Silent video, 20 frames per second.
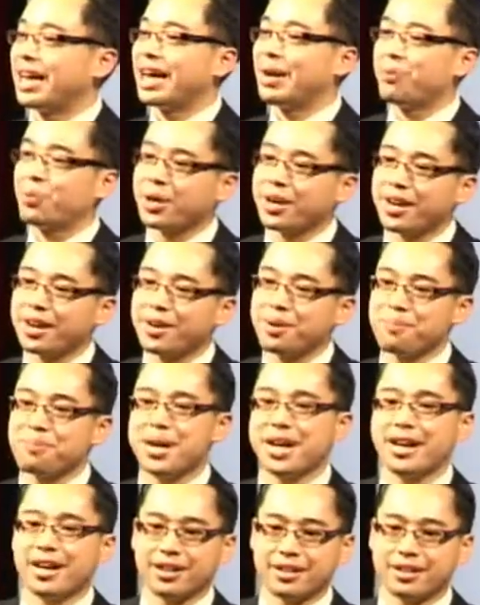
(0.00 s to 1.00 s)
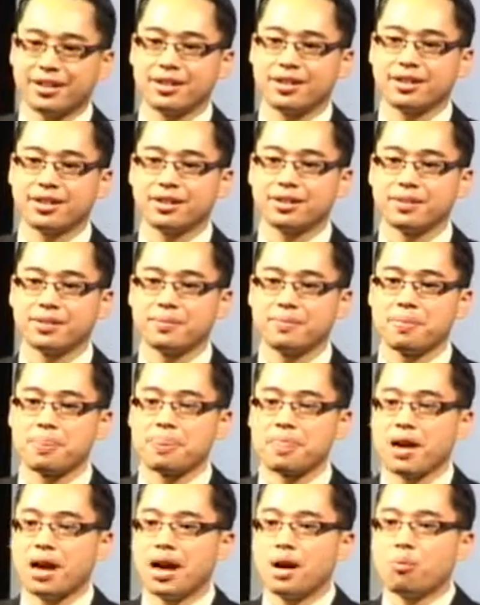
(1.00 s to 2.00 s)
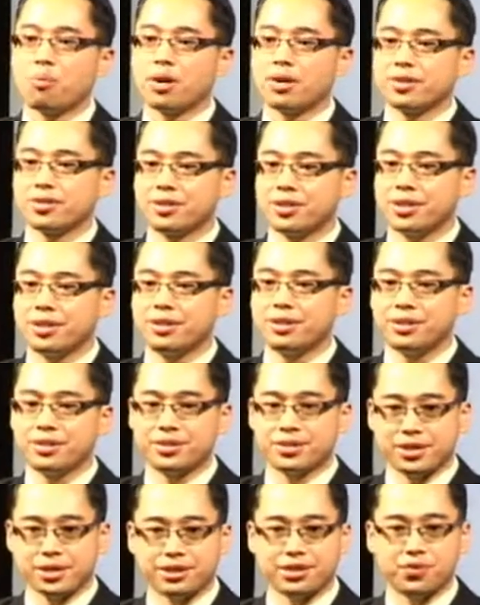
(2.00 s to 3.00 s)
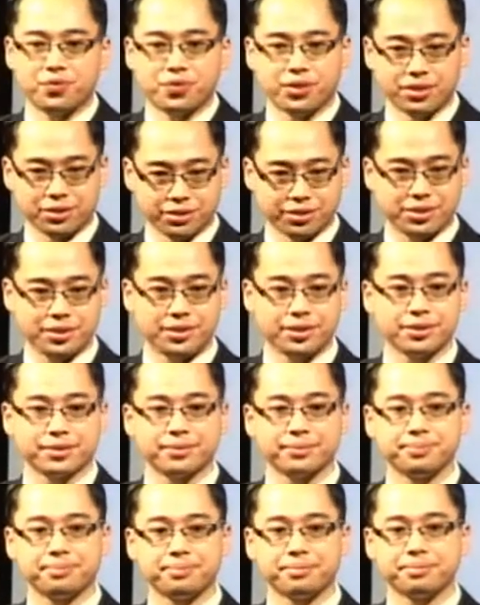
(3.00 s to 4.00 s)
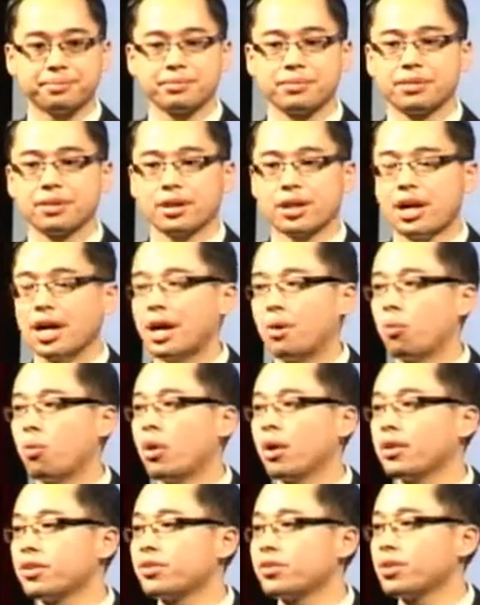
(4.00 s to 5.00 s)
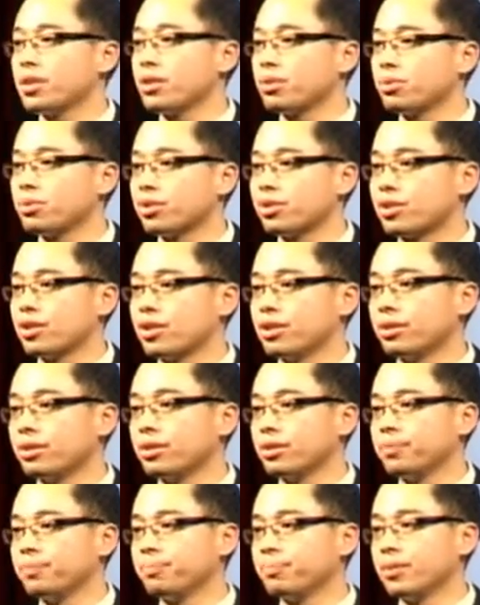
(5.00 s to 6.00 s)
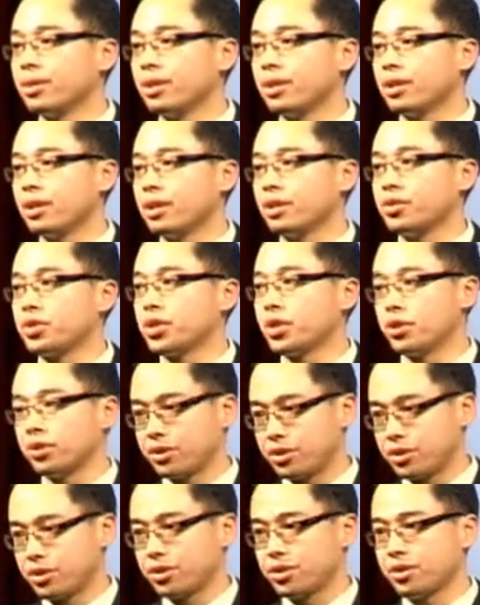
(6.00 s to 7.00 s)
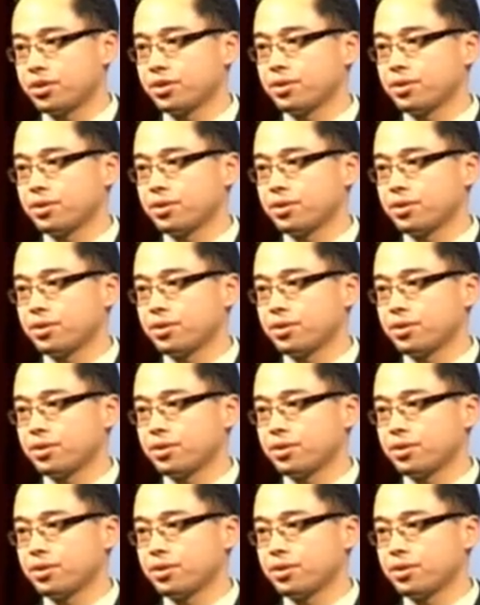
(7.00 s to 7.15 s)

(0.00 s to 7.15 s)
And when I come back, I want to see these seats filled. I want to see you still in church.